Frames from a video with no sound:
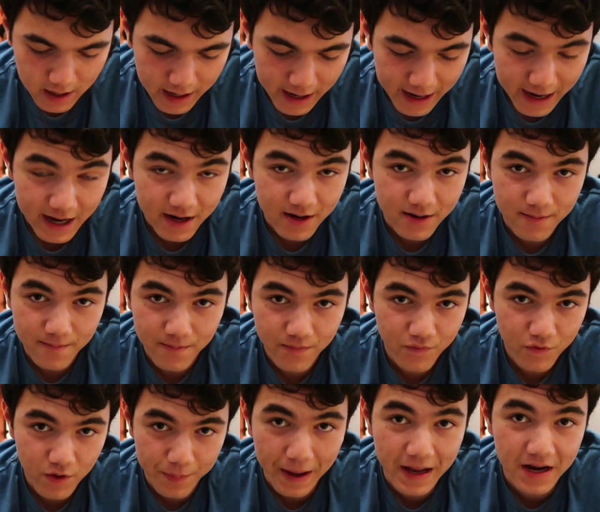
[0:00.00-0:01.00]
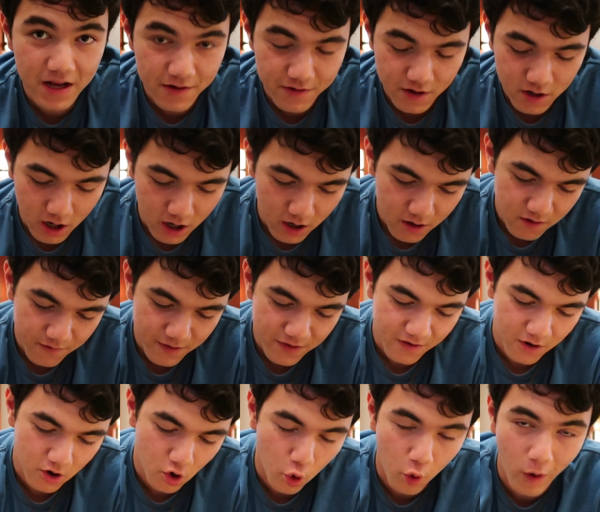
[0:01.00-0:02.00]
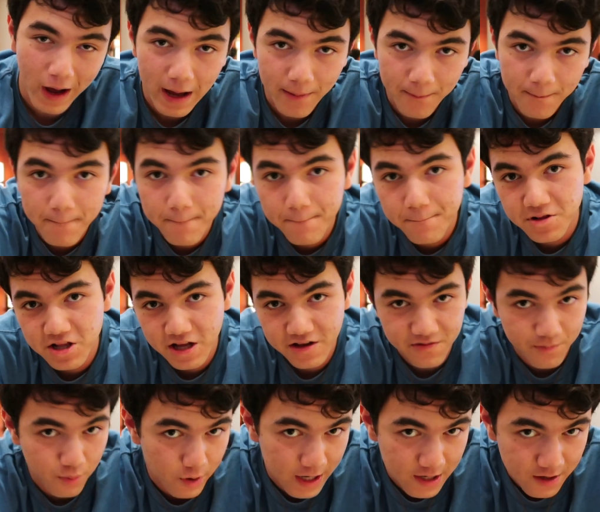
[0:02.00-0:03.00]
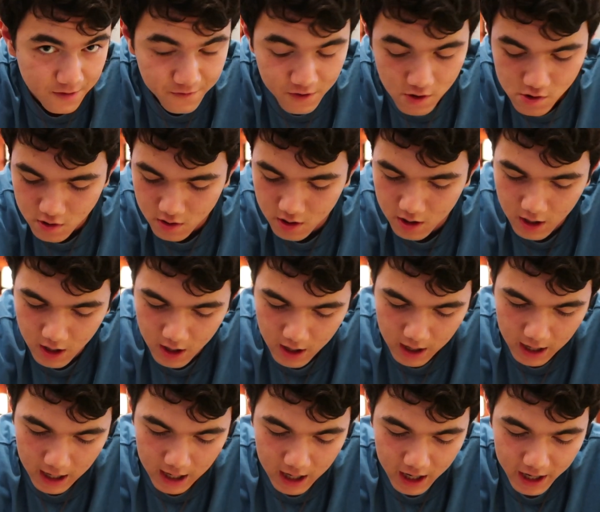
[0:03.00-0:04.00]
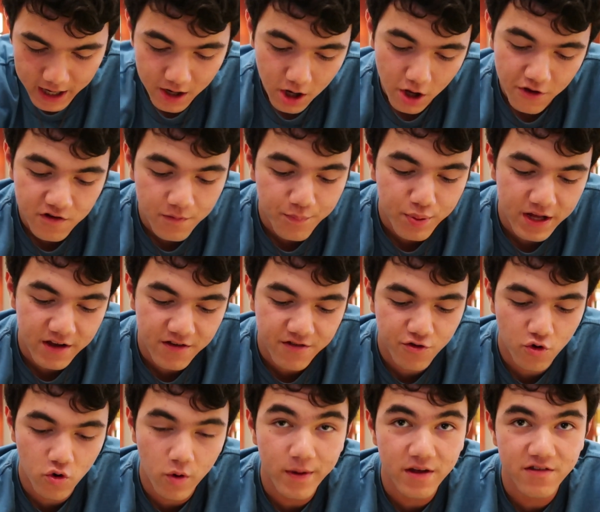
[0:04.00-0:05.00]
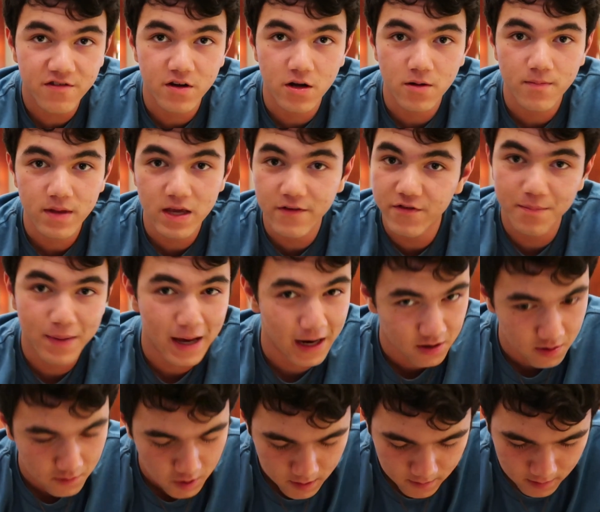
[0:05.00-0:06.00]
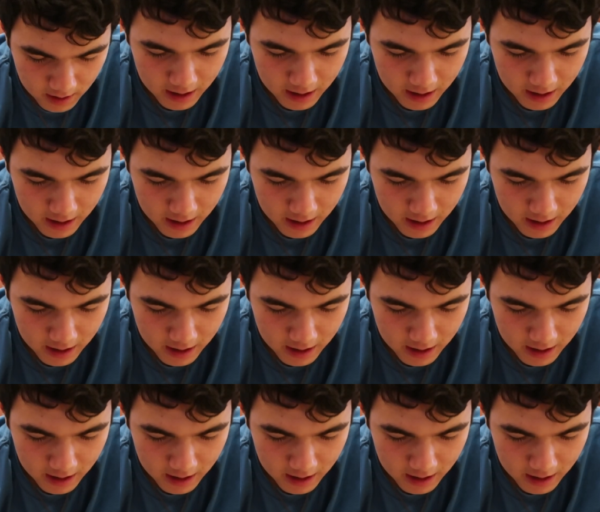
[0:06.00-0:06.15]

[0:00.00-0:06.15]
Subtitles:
And depending on the cards, if it's a Clem plus Branded Fusion, it also plays through Despia, even Magnum.